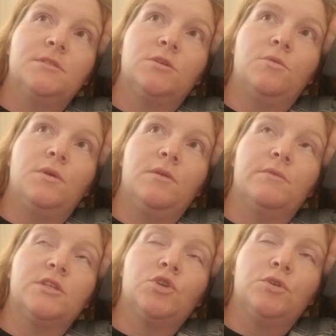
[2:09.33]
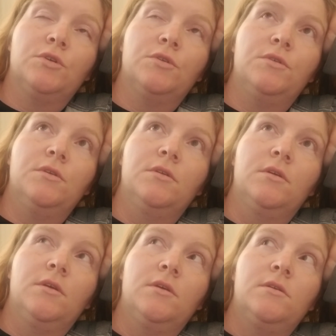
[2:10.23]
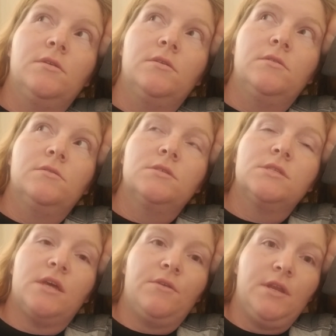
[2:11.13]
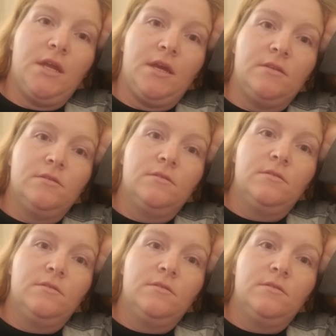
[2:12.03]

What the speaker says: so it returned Saturday night.